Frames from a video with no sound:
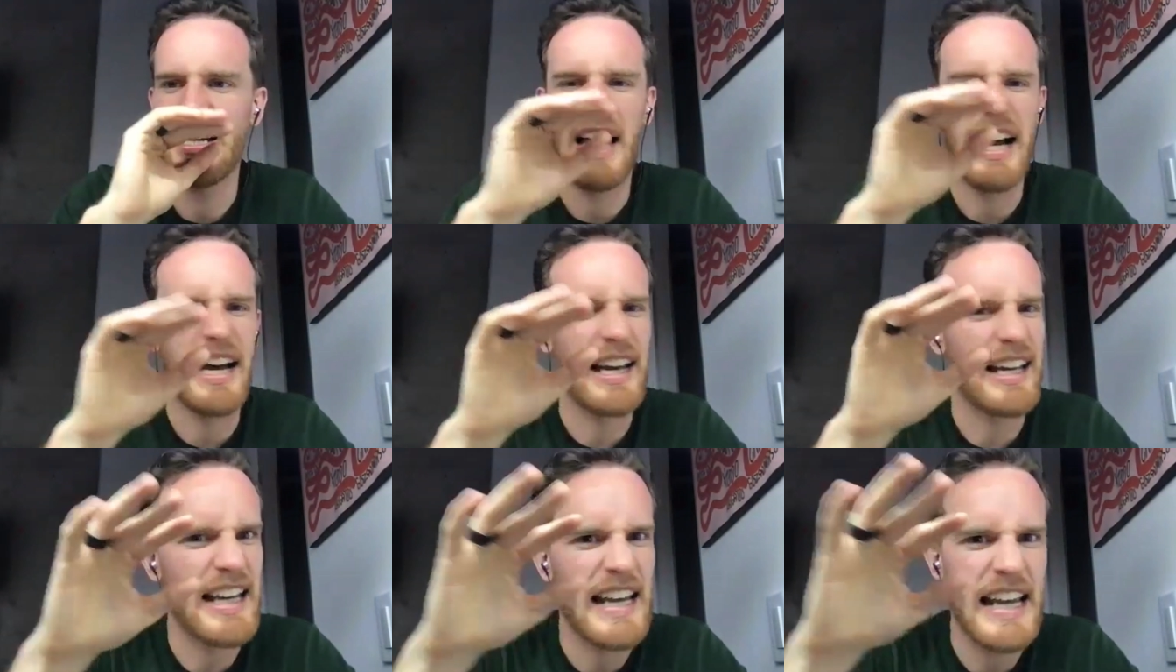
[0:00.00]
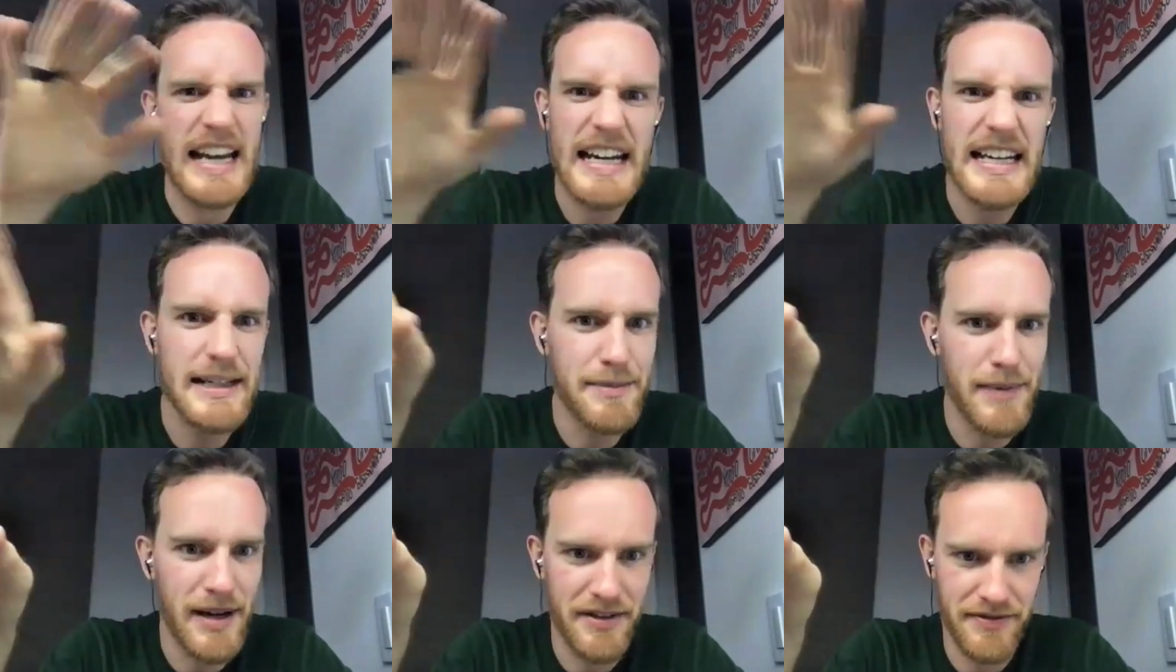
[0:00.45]
I
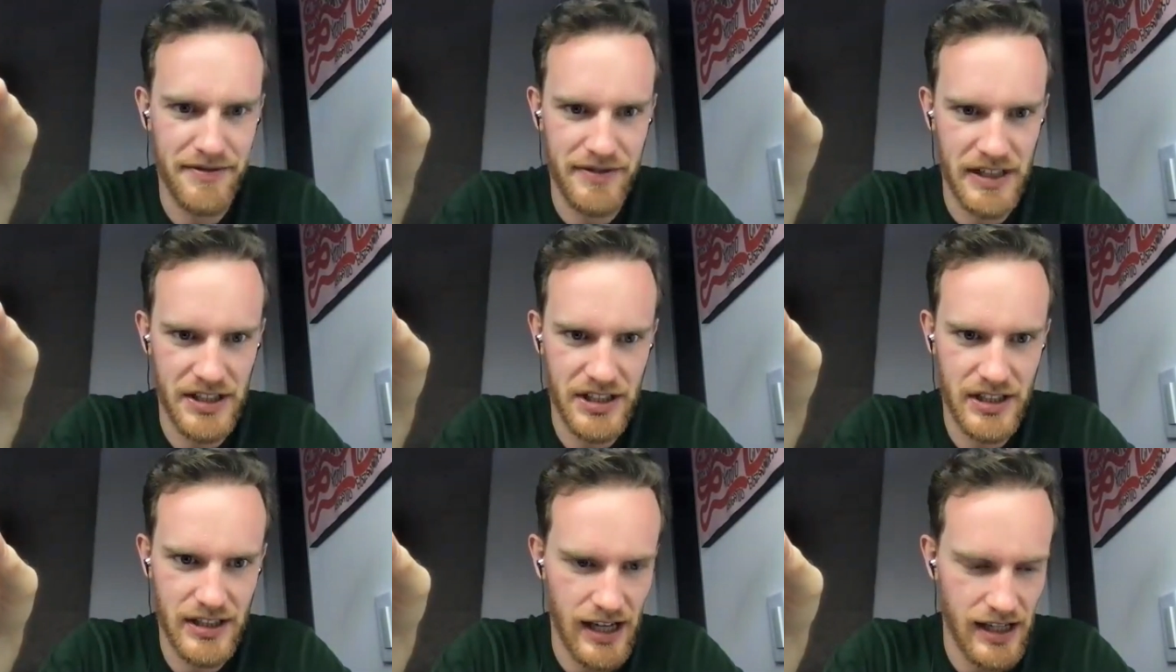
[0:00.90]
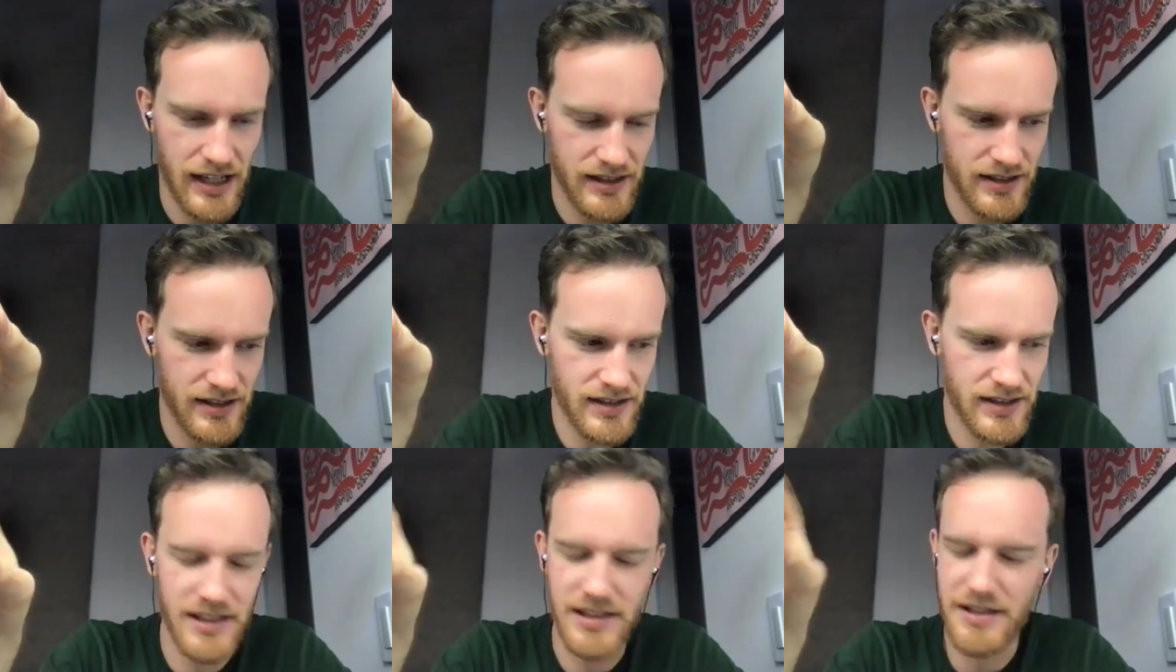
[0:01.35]
hated my French
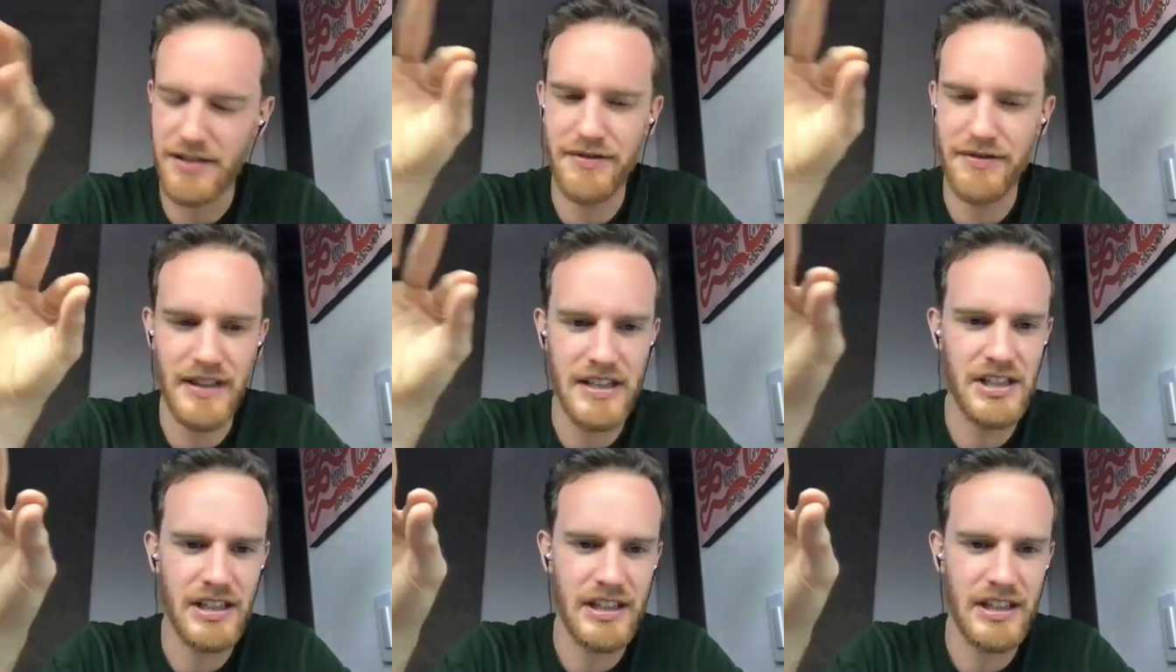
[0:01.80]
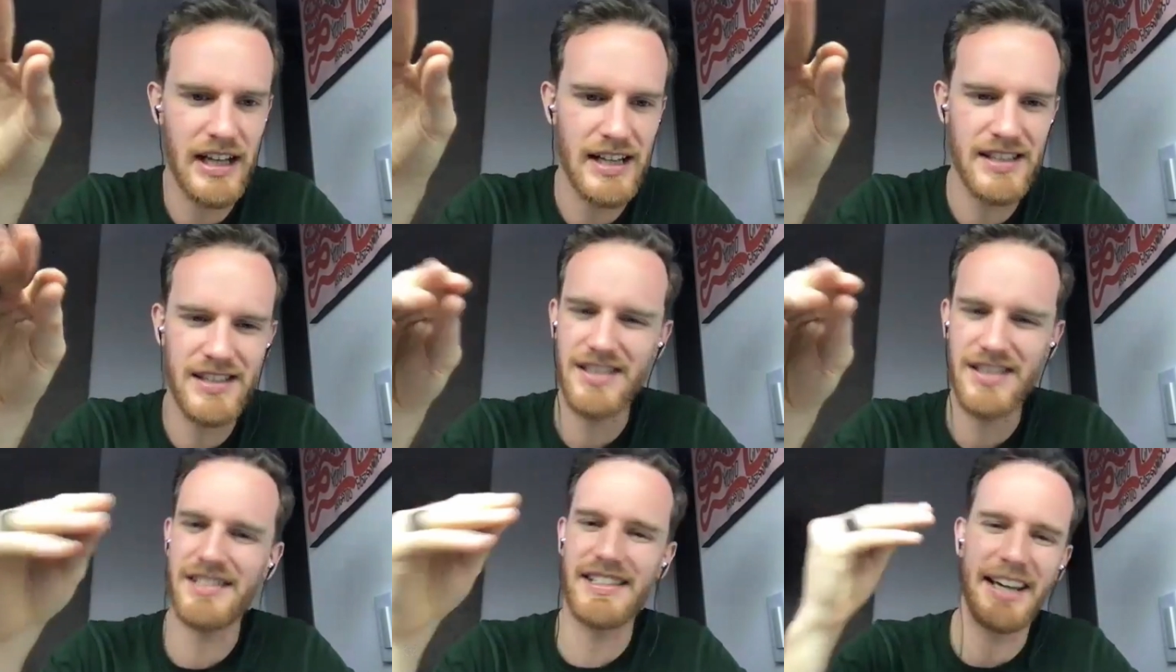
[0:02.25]
classes because the French
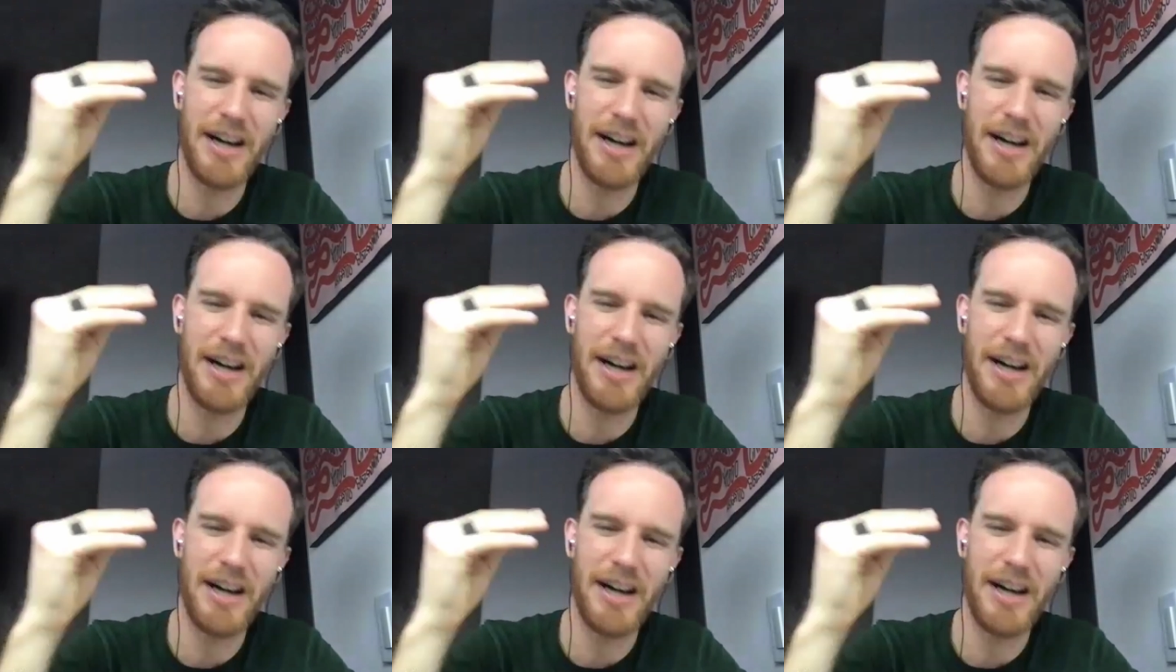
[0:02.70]
classes